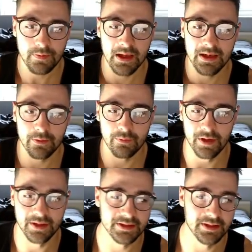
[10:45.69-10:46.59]
and it will run
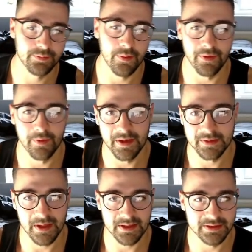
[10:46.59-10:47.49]
this again. Probably not the best
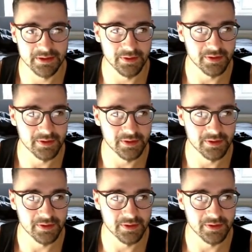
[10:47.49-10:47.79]
practice to do this,